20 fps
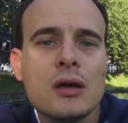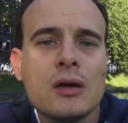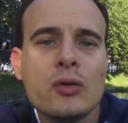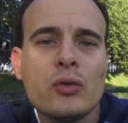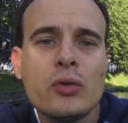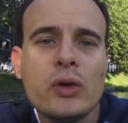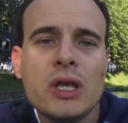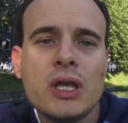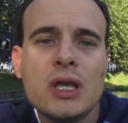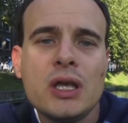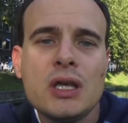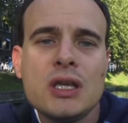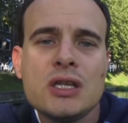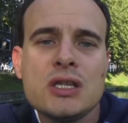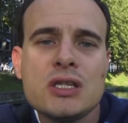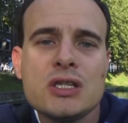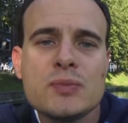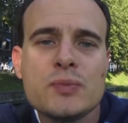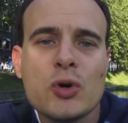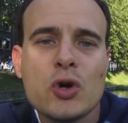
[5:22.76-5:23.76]

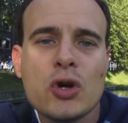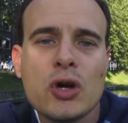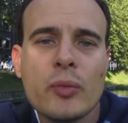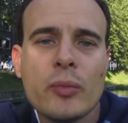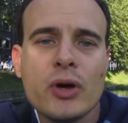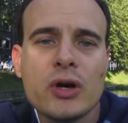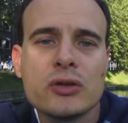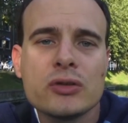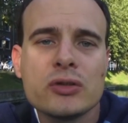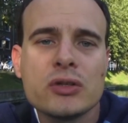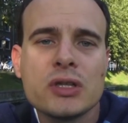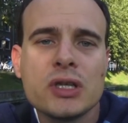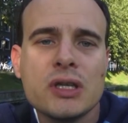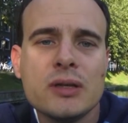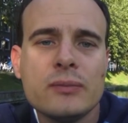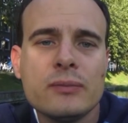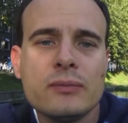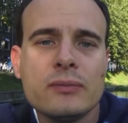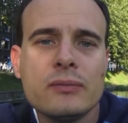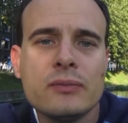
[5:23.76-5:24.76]
We spoke about
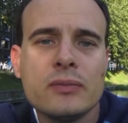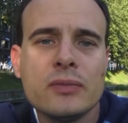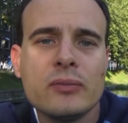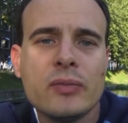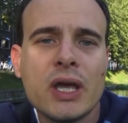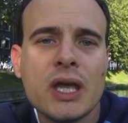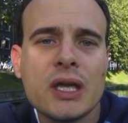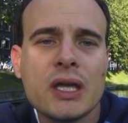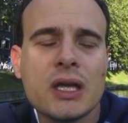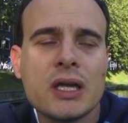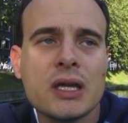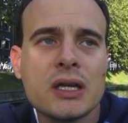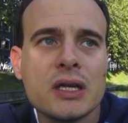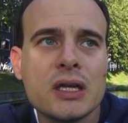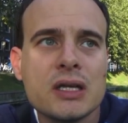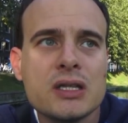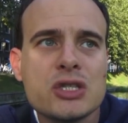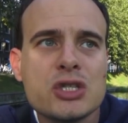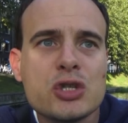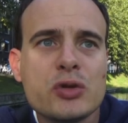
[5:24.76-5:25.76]
him making an
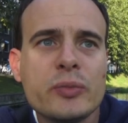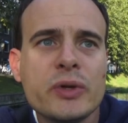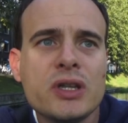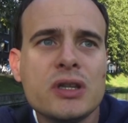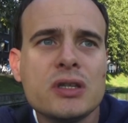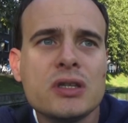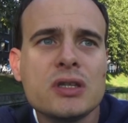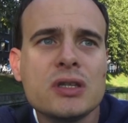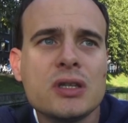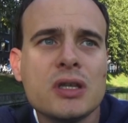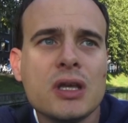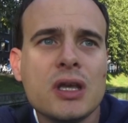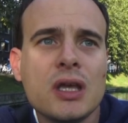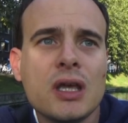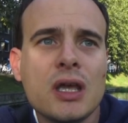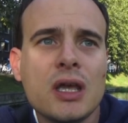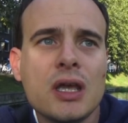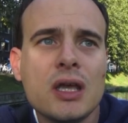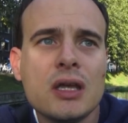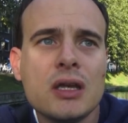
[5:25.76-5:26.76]
instrument
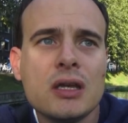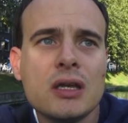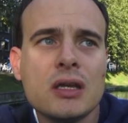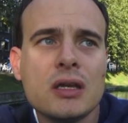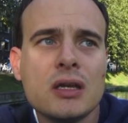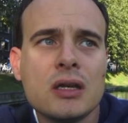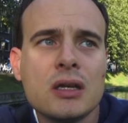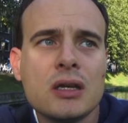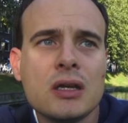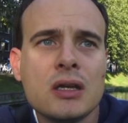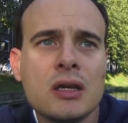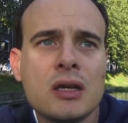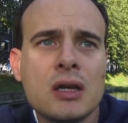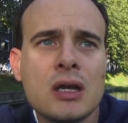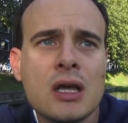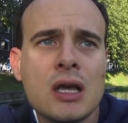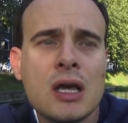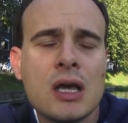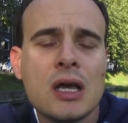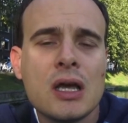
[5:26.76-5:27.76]
in
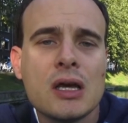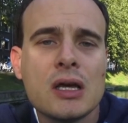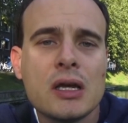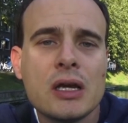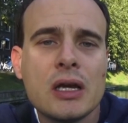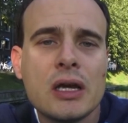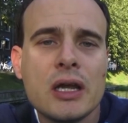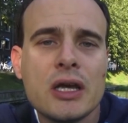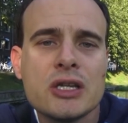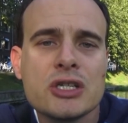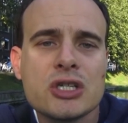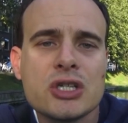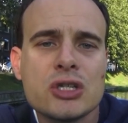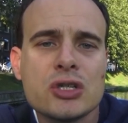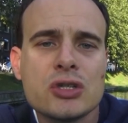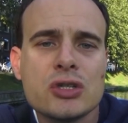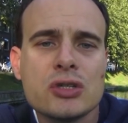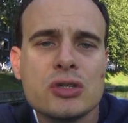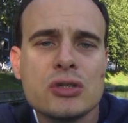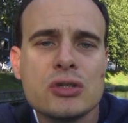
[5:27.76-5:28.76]

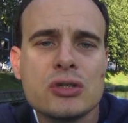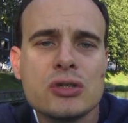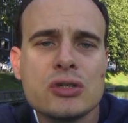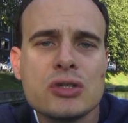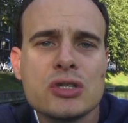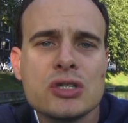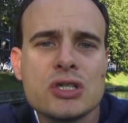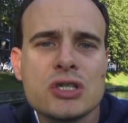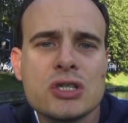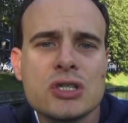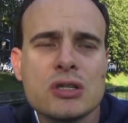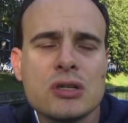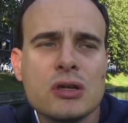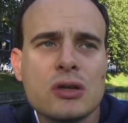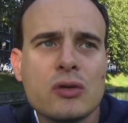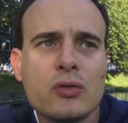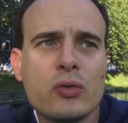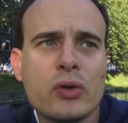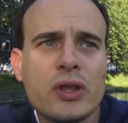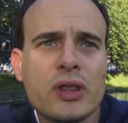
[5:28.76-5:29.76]
relations
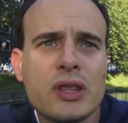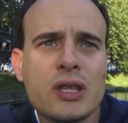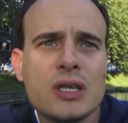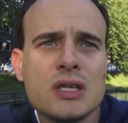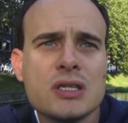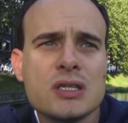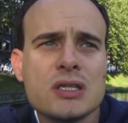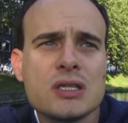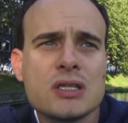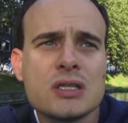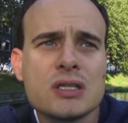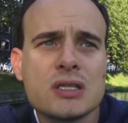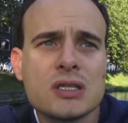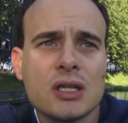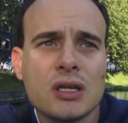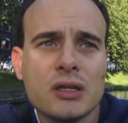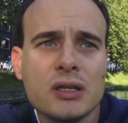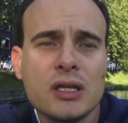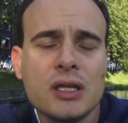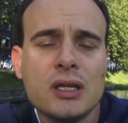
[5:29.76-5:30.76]
with his
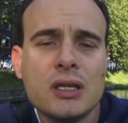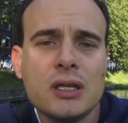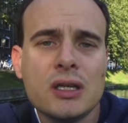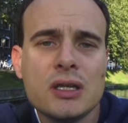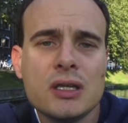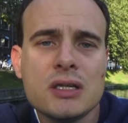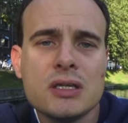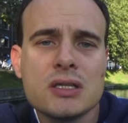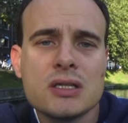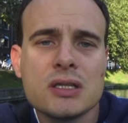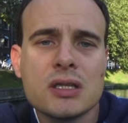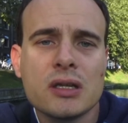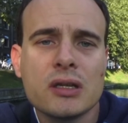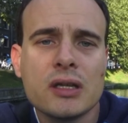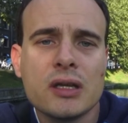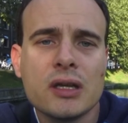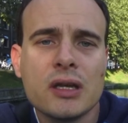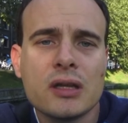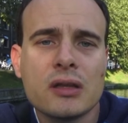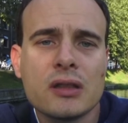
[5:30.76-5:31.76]
study. He is
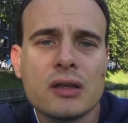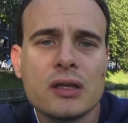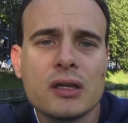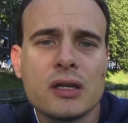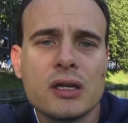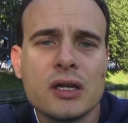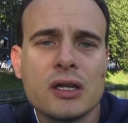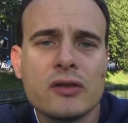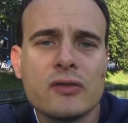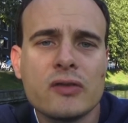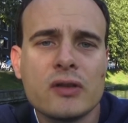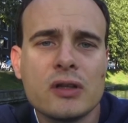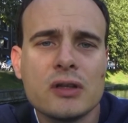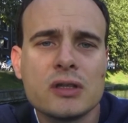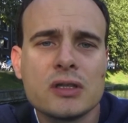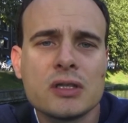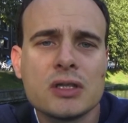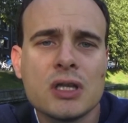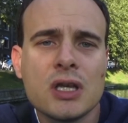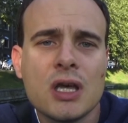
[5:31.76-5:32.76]
studying at the
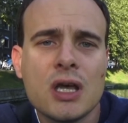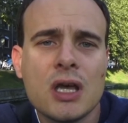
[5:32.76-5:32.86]
Rietveld